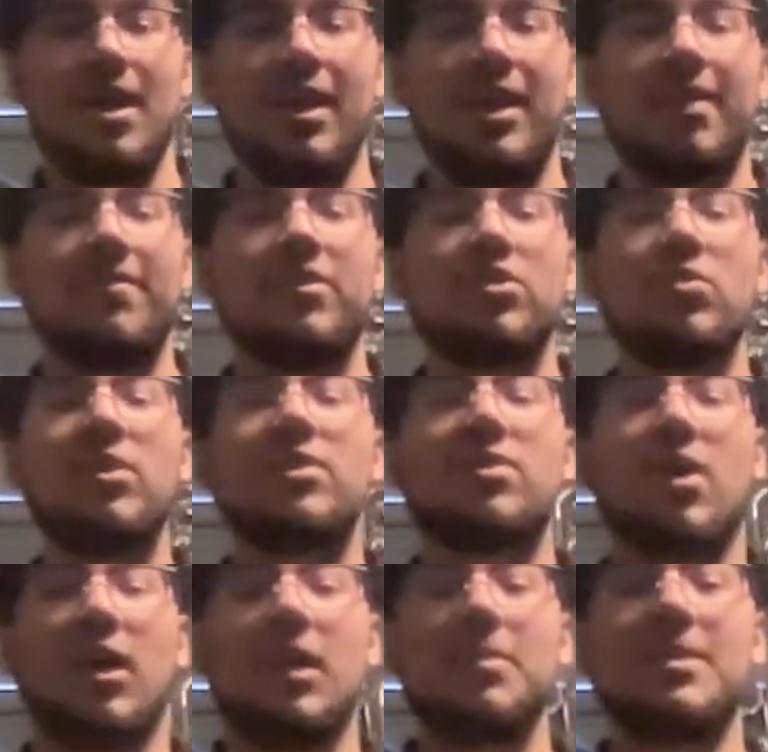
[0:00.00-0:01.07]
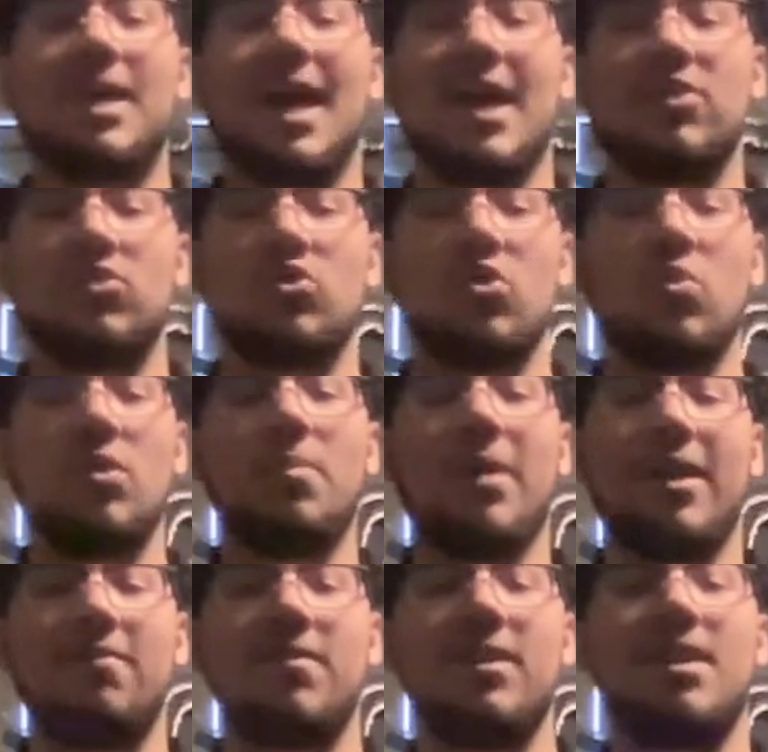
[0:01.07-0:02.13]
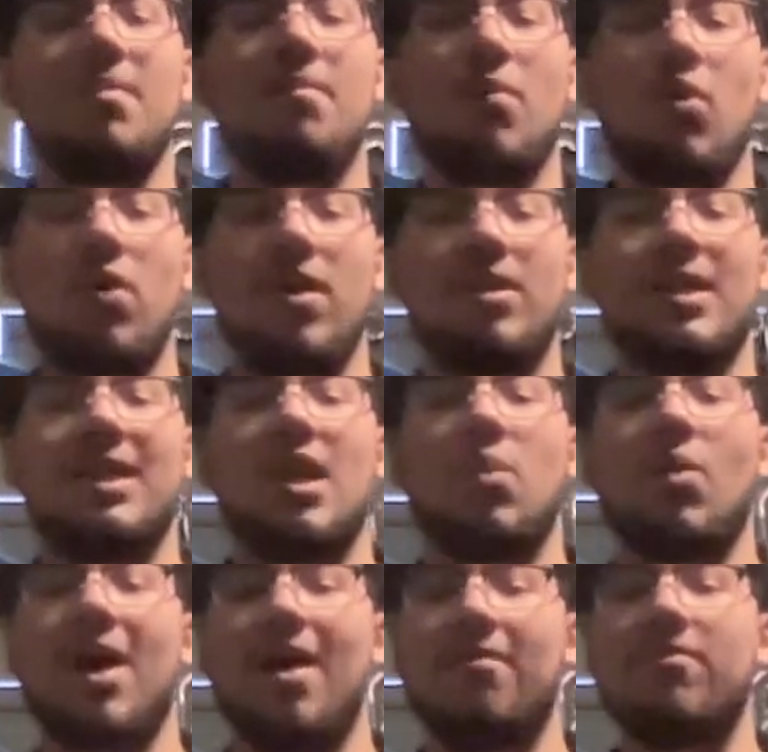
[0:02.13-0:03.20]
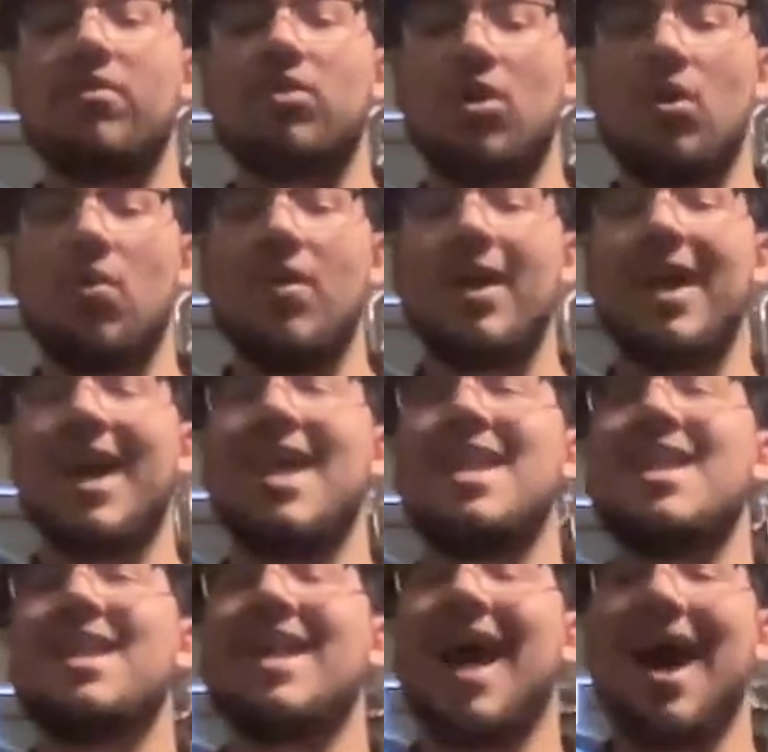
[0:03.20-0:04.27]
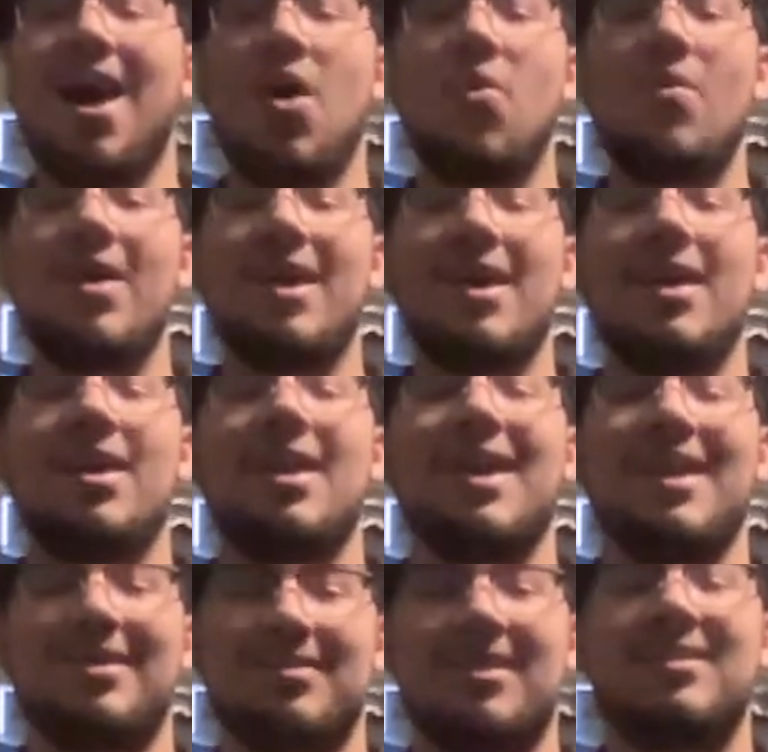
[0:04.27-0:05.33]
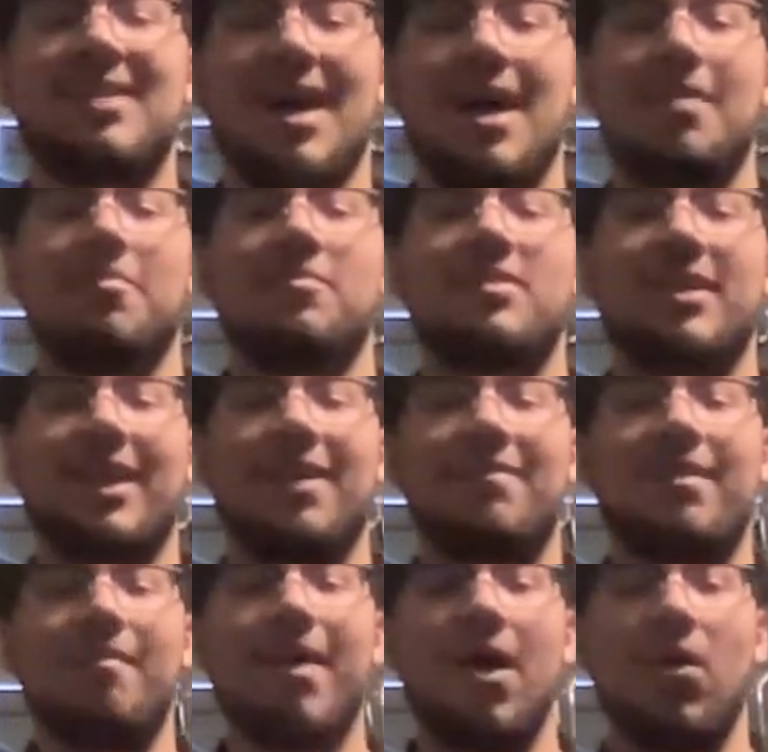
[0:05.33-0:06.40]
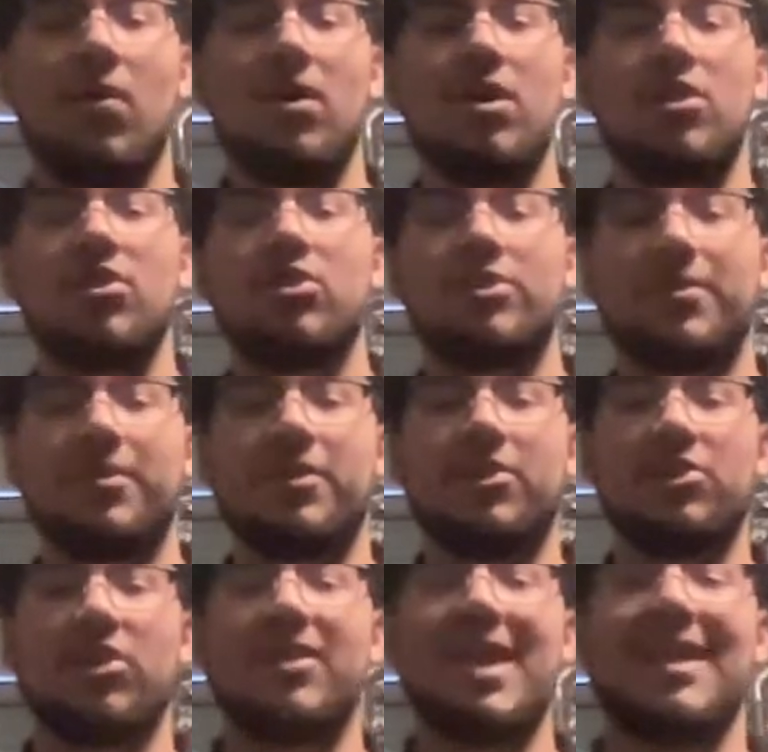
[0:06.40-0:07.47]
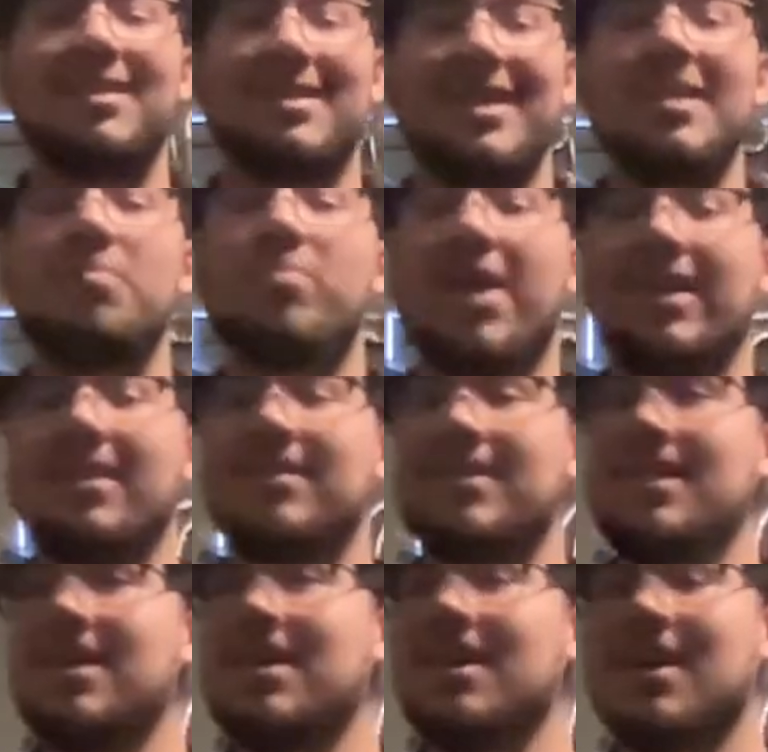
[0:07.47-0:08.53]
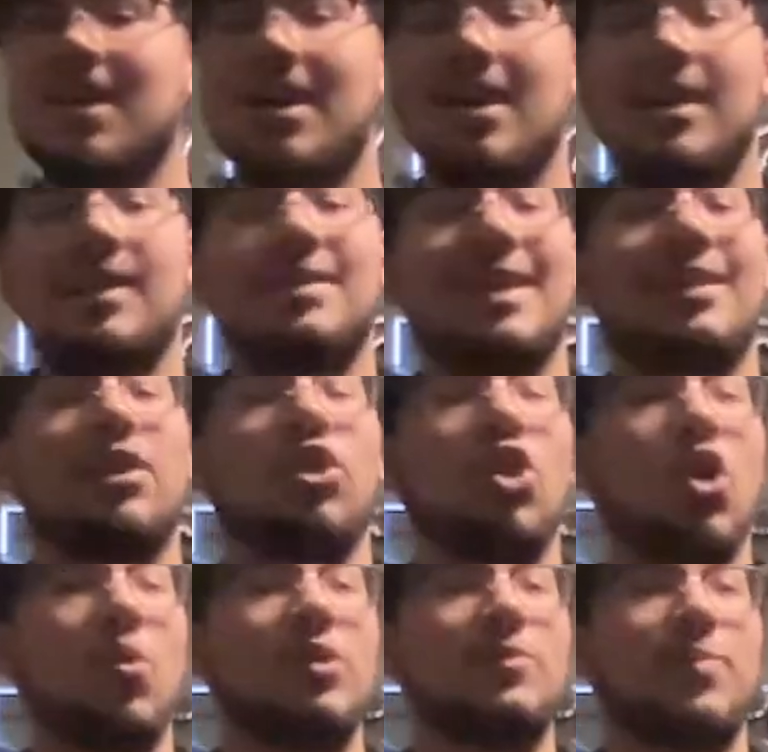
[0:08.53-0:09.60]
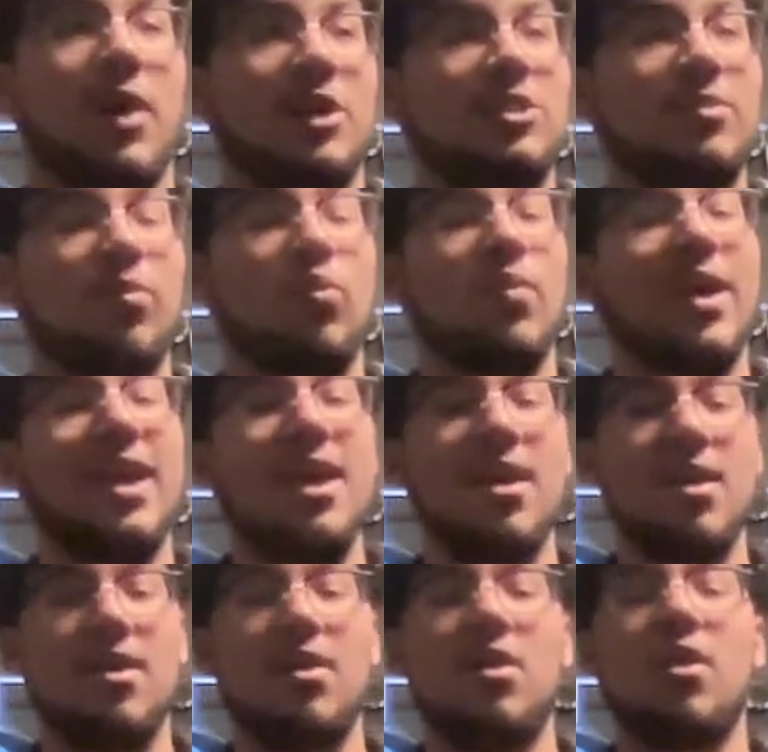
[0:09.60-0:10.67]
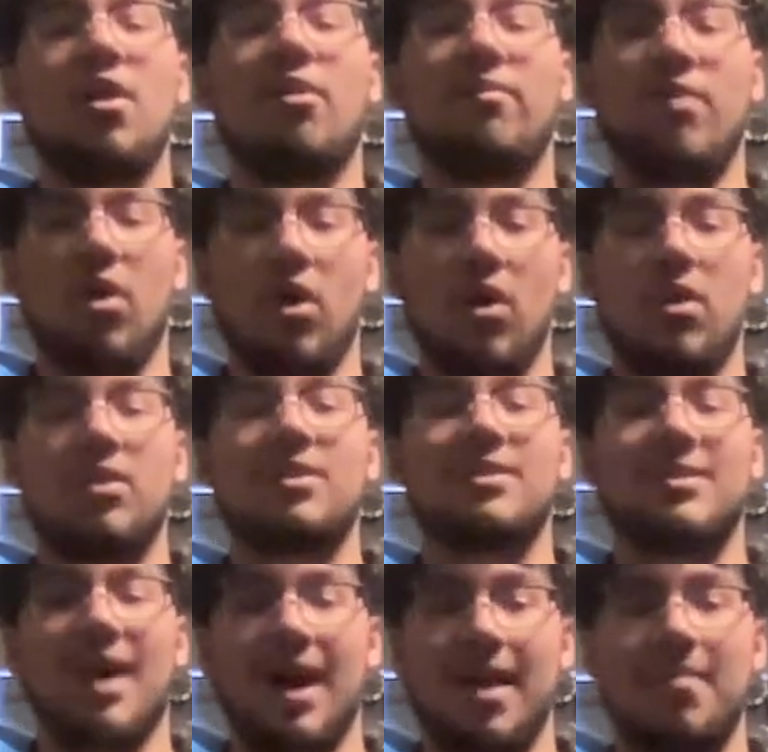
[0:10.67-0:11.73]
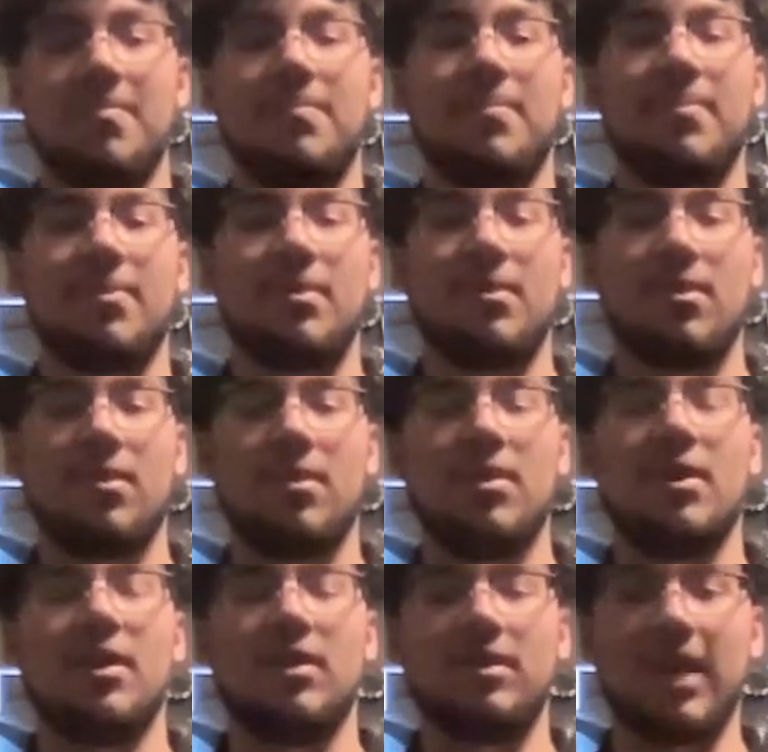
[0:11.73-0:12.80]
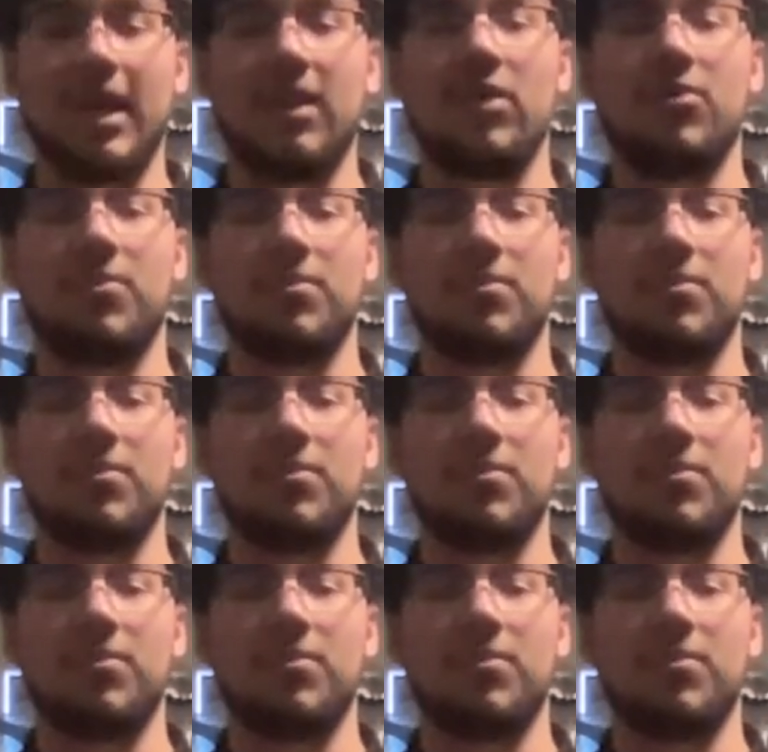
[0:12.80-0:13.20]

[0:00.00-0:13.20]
Giving students condoms in high school would benefit them more than they will ever know, and now is the time to give them out to ensure that teen pregnancy is at the lowest possible rate of all time. Thank you.